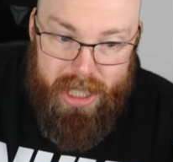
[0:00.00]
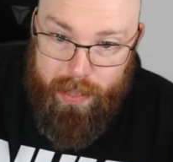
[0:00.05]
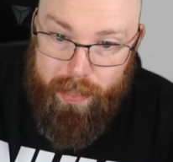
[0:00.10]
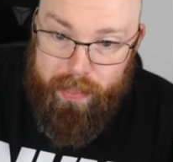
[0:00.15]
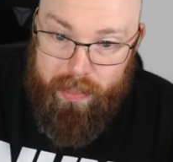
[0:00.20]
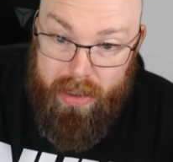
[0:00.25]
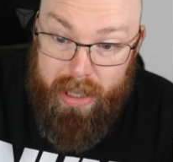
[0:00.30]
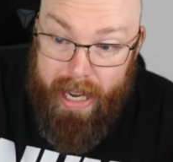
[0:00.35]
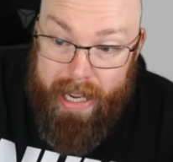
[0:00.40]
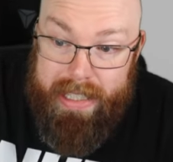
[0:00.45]

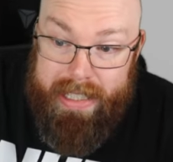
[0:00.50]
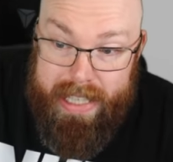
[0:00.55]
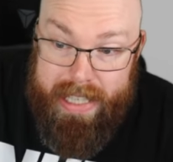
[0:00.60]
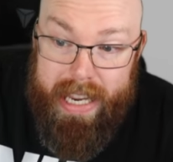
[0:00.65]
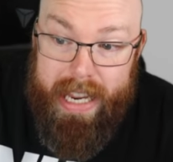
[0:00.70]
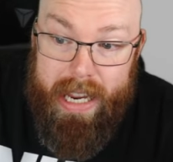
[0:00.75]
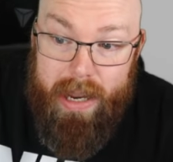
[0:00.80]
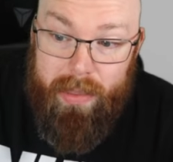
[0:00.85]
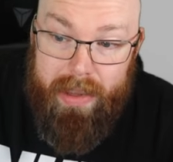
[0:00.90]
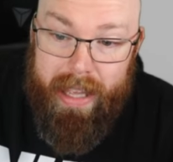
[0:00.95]
a
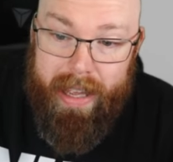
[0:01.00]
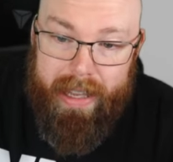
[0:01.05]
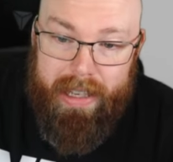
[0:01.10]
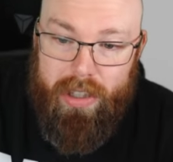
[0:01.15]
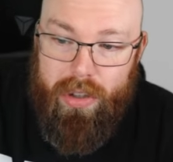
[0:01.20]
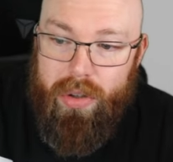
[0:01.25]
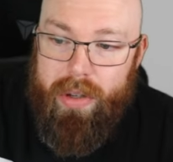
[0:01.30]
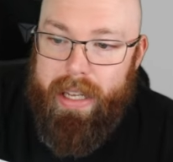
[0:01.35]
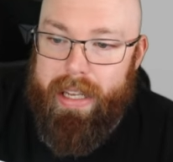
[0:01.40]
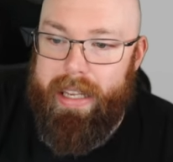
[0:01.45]
team that
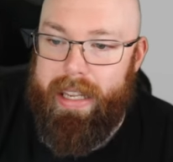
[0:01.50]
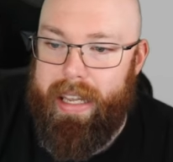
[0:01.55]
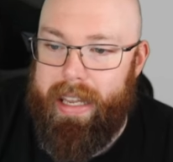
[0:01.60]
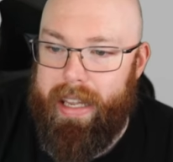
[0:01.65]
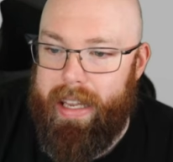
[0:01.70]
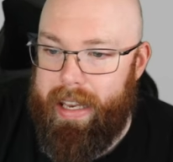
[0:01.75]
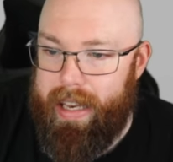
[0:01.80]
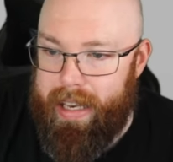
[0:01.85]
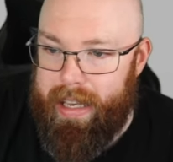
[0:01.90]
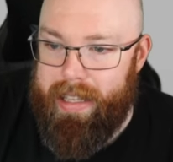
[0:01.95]
you could
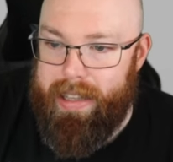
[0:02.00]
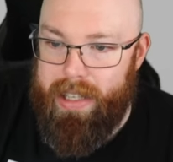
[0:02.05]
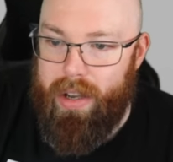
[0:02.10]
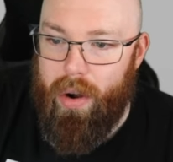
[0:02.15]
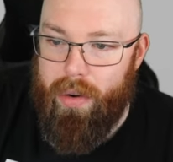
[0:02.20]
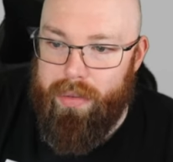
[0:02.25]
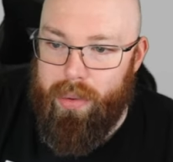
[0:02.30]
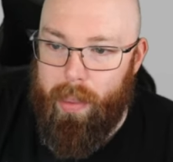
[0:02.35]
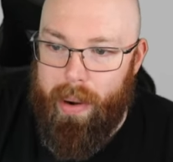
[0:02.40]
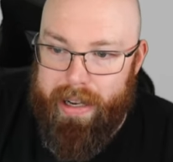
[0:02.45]
get in the
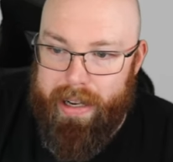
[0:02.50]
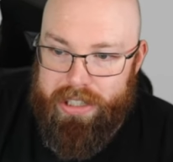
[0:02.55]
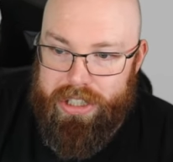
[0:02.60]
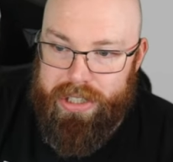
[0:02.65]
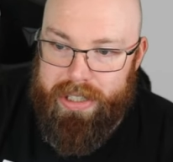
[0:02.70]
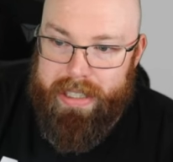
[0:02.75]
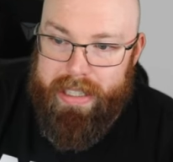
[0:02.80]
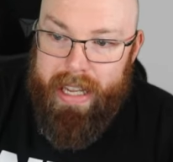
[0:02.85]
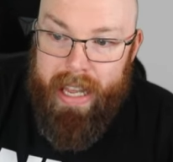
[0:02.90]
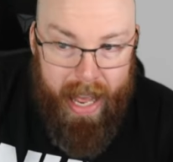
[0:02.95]
Overwatch
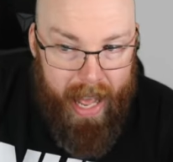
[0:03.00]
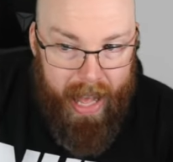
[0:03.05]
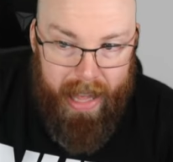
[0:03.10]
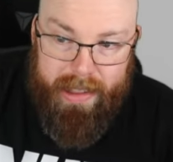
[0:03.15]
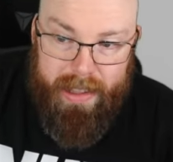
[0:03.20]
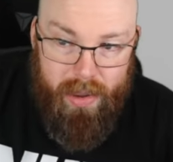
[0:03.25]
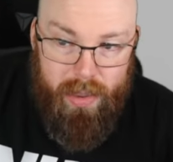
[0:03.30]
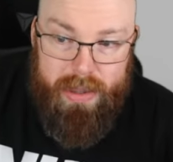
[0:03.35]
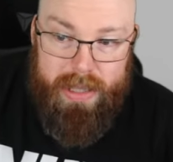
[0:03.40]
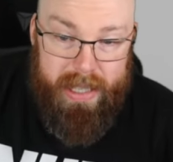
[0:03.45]
League. And
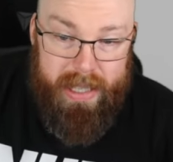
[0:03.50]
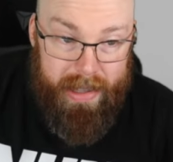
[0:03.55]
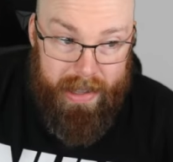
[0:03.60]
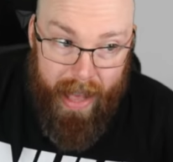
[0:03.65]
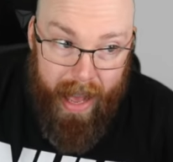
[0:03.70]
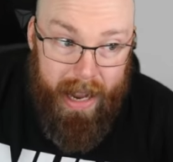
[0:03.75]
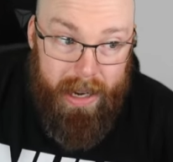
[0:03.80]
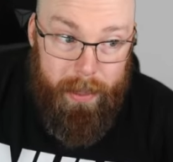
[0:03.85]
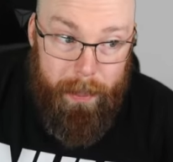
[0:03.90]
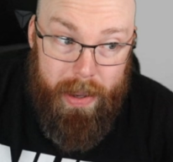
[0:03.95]
there was a
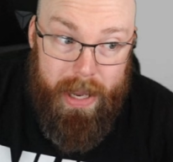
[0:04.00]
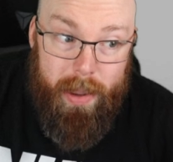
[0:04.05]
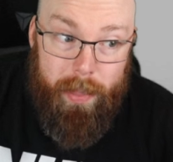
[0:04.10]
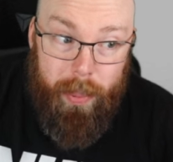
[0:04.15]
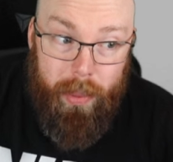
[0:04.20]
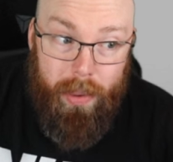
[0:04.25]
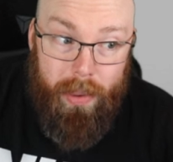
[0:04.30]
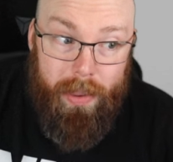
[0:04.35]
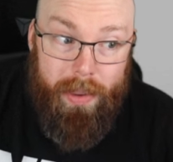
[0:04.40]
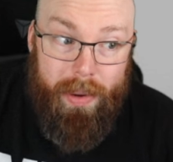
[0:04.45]
lot of
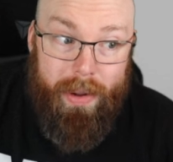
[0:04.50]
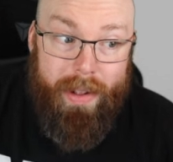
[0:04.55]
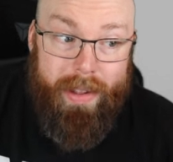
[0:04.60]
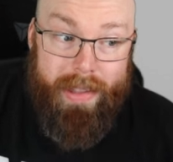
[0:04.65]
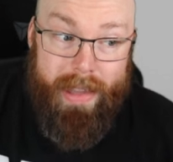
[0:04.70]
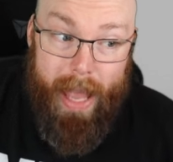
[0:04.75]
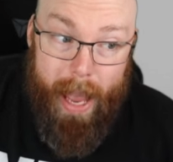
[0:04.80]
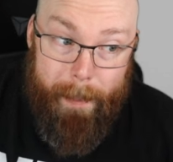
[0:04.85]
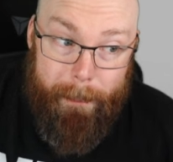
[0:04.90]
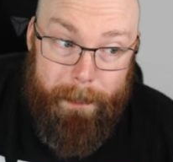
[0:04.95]
people
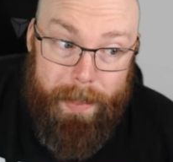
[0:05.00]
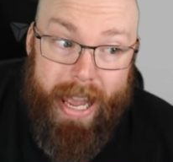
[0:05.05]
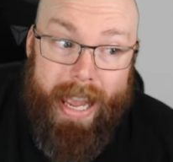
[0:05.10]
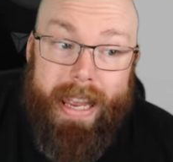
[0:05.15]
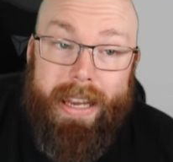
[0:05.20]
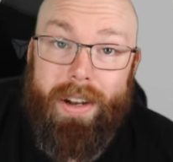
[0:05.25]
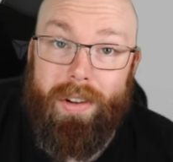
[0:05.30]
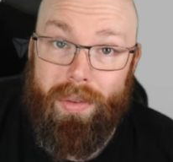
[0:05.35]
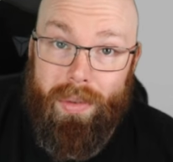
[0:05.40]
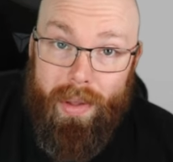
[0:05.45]
that
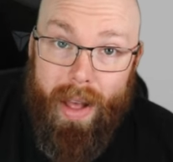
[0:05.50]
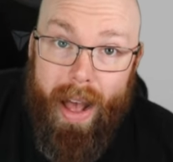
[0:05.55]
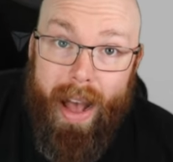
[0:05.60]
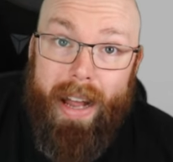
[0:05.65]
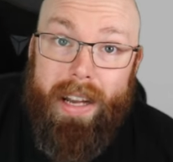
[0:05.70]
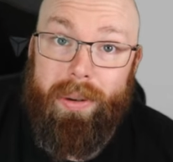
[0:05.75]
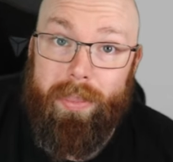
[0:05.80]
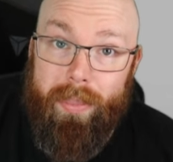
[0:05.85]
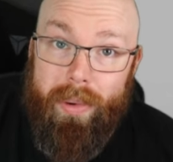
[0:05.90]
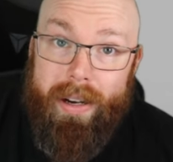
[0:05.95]
paid a lot
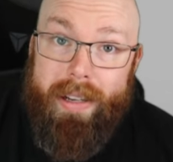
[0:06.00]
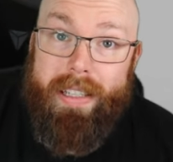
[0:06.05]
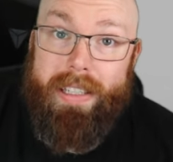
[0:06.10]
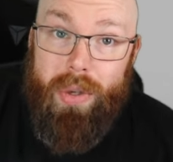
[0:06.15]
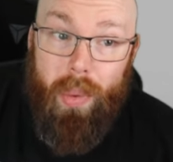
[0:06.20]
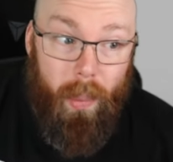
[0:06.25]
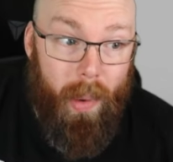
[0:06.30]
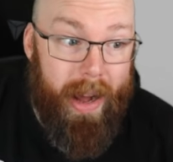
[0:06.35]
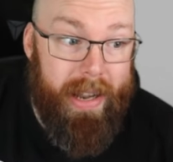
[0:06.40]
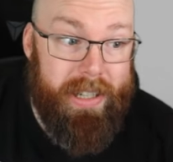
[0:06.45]
of money to
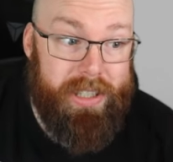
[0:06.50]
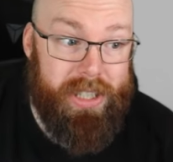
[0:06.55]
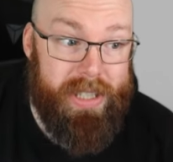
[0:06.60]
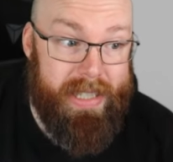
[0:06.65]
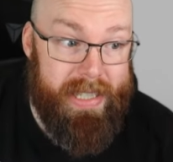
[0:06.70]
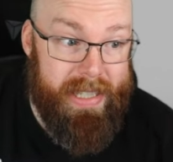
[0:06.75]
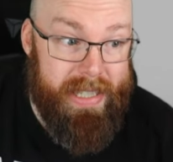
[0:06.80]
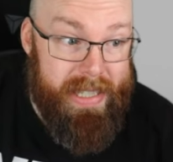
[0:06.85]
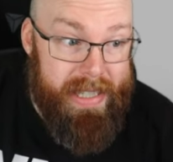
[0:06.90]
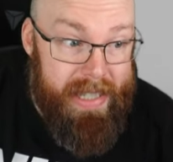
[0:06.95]
watch it
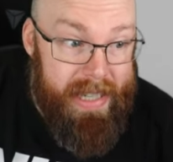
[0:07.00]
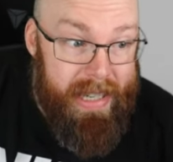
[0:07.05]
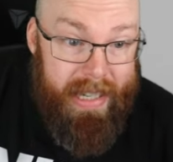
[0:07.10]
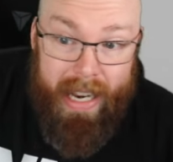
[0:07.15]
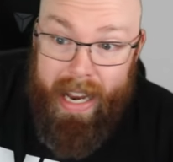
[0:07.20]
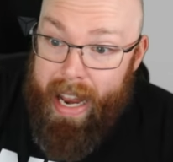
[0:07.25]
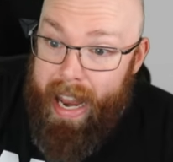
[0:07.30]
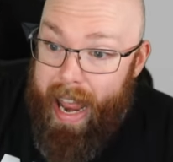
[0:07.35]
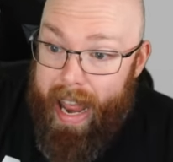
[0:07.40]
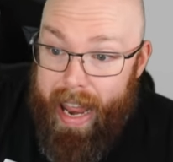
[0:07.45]
succeed.
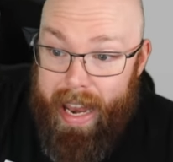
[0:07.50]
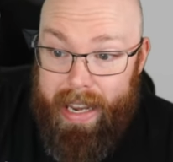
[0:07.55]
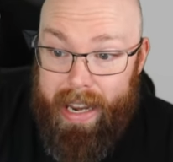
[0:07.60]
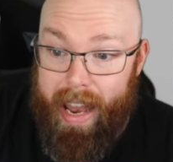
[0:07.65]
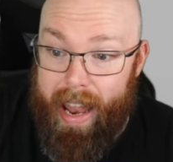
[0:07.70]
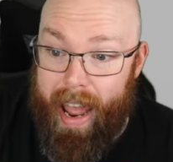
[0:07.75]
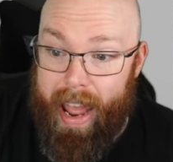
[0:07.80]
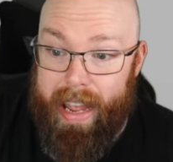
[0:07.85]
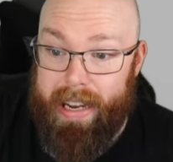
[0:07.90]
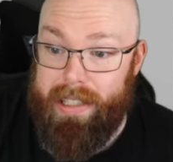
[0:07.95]
And
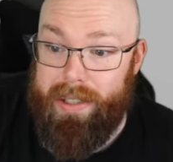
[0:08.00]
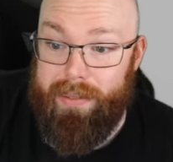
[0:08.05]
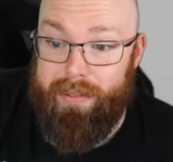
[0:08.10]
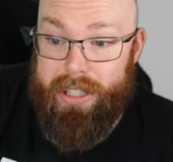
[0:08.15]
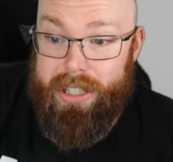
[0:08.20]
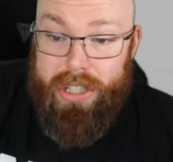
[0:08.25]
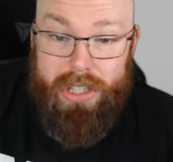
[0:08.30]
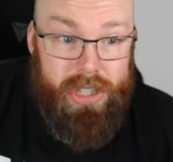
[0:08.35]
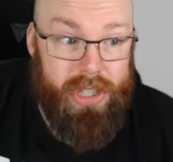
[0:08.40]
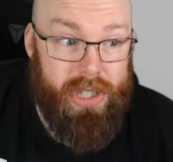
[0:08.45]

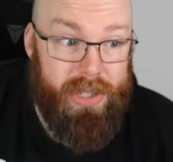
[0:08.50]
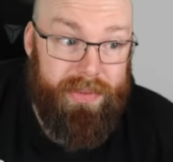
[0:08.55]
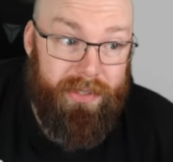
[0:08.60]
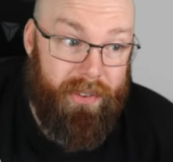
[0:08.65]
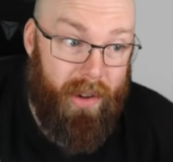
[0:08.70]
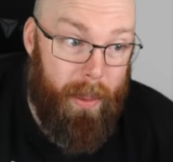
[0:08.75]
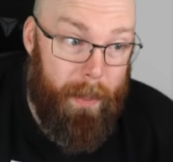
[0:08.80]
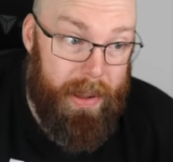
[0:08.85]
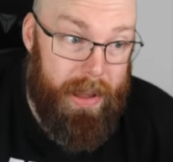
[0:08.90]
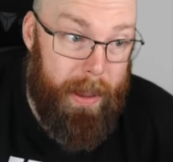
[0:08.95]
Activision just
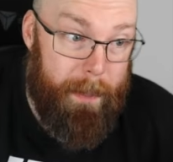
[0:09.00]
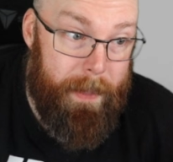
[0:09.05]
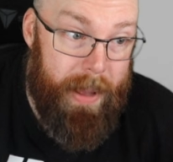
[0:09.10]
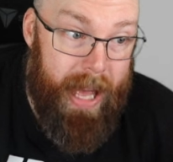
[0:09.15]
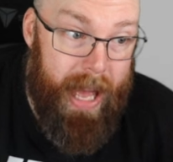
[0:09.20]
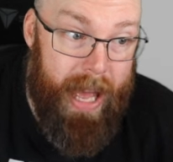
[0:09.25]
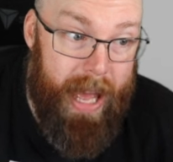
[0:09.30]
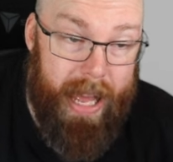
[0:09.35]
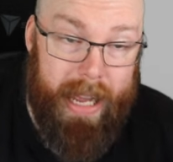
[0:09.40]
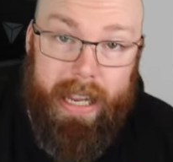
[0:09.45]
fumbled the
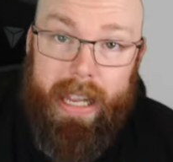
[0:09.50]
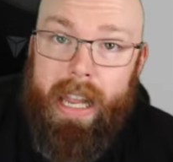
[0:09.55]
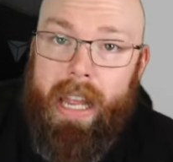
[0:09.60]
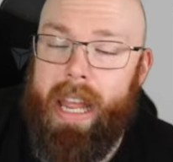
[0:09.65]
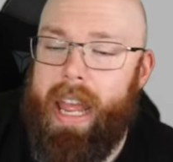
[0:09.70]
bag.